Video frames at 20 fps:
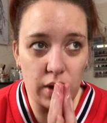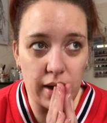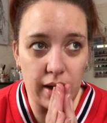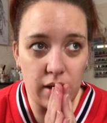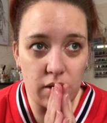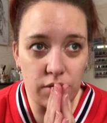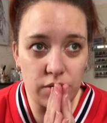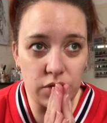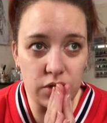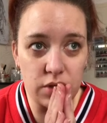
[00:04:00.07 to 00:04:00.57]

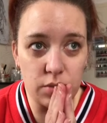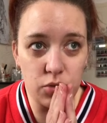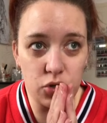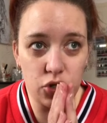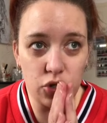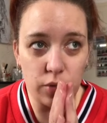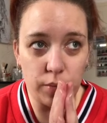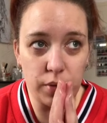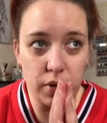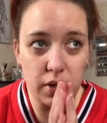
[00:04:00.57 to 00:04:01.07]
out for some
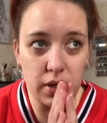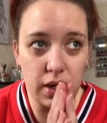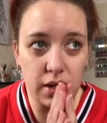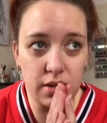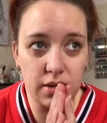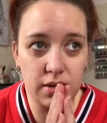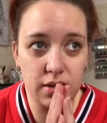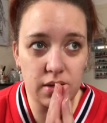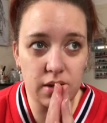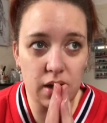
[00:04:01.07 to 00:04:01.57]
shopping
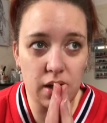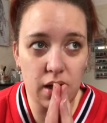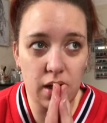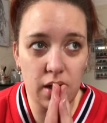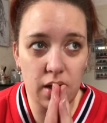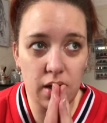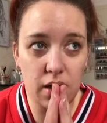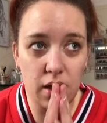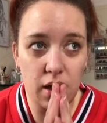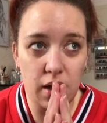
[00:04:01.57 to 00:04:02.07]

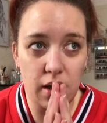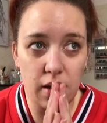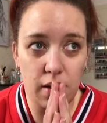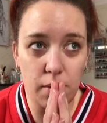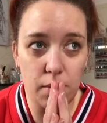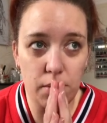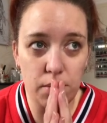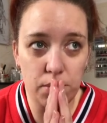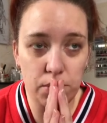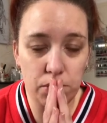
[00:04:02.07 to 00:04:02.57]
yesterday.
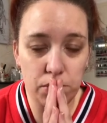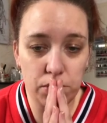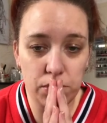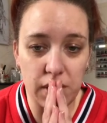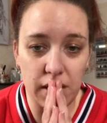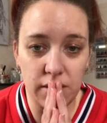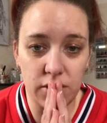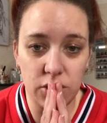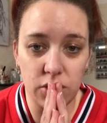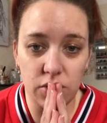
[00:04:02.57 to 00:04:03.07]

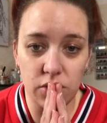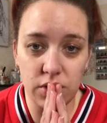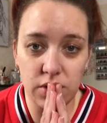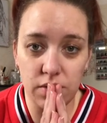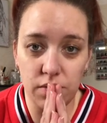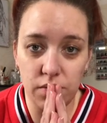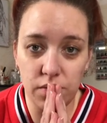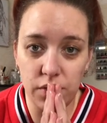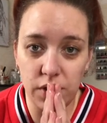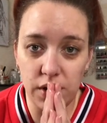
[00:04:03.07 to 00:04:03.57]
They took
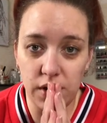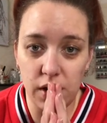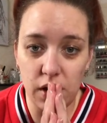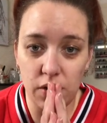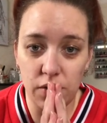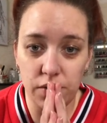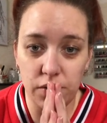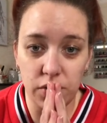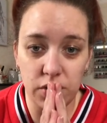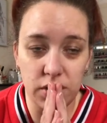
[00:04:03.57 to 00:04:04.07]
some video
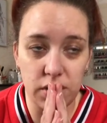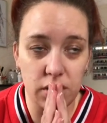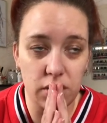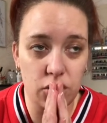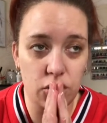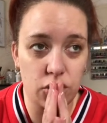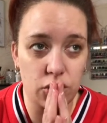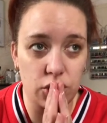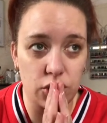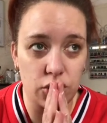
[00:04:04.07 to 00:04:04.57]

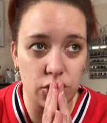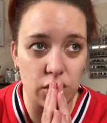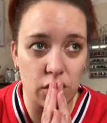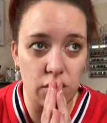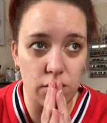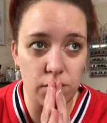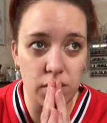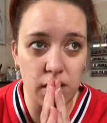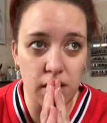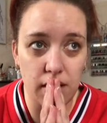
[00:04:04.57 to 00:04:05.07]
footage to show
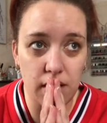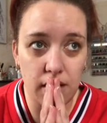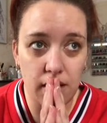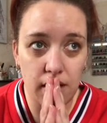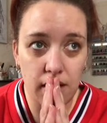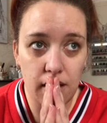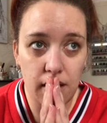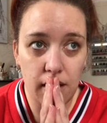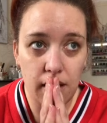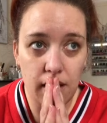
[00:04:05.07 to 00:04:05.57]
me,
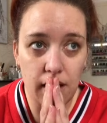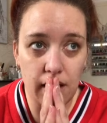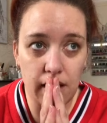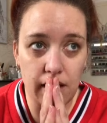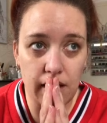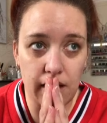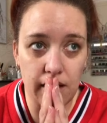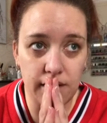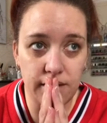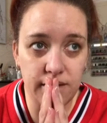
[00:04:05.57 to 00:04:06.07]

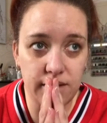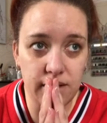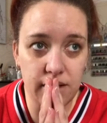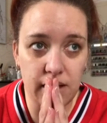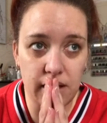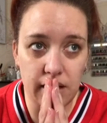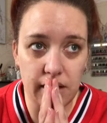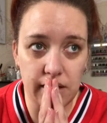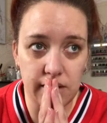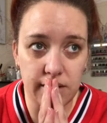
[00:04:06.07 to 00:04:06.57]
and it
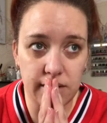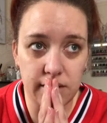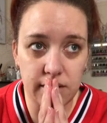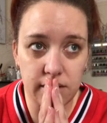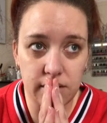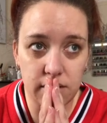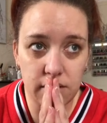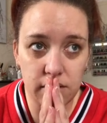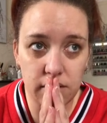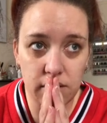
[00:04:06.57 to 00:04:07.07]

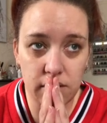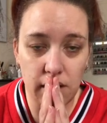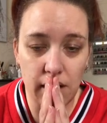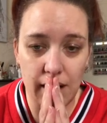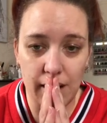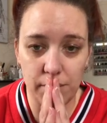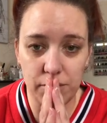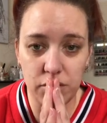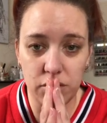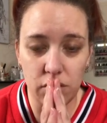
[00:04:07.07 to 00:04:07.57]
is
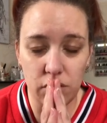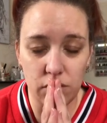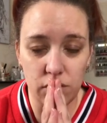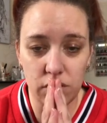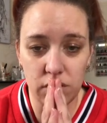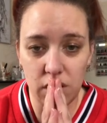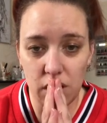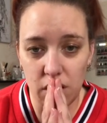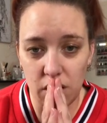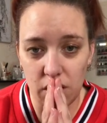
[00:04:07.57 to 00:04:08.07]
absolute
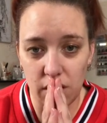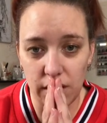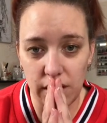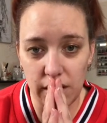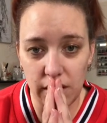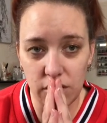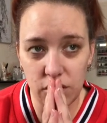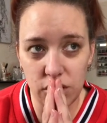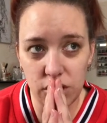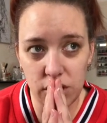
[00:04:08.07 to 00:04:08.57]

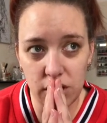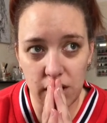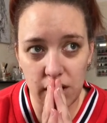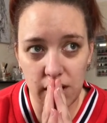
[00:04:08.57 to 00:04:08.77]
carnage.